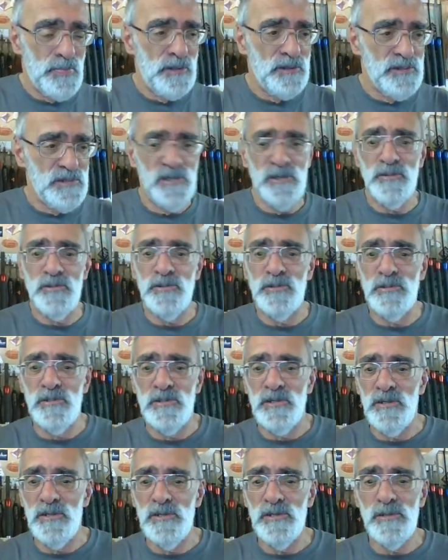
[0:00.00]
such as
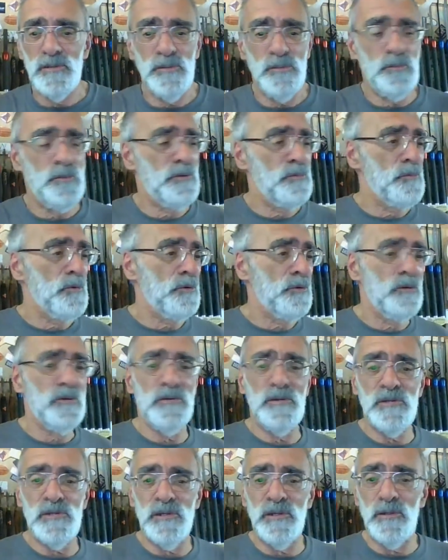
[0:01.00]
it is with my
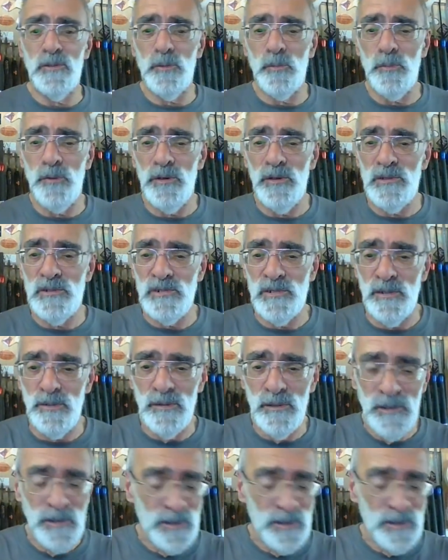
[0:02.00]
single brain cell.